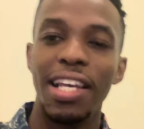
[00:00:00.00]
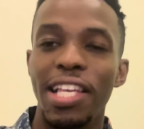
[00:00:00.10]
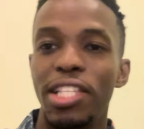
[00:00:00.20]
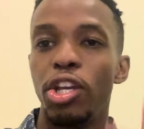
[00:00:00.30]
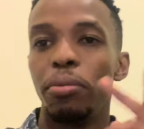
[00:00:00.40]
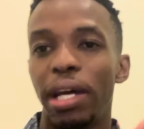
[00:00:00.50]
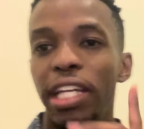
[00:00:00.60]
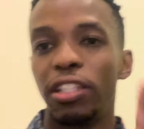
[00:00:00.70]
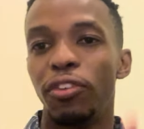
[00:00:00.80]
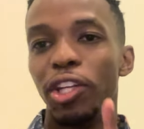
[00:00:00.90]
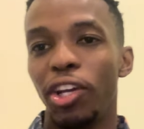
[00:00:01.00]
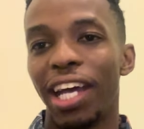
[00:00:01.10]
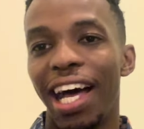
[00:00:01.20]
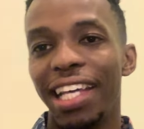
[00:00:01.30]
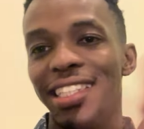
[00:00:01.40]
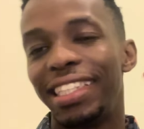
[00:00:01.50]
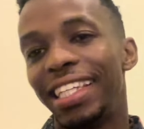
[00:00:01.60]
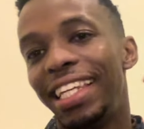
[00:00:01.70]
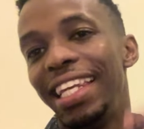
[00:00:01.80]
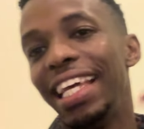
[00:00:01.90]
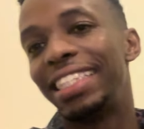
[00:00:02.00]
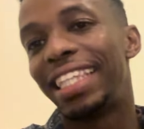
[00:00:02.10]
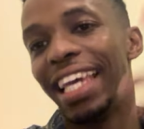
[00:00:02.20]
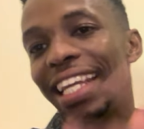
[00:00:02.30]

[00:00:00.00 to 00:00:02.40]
See you in my next video, guys. Let's get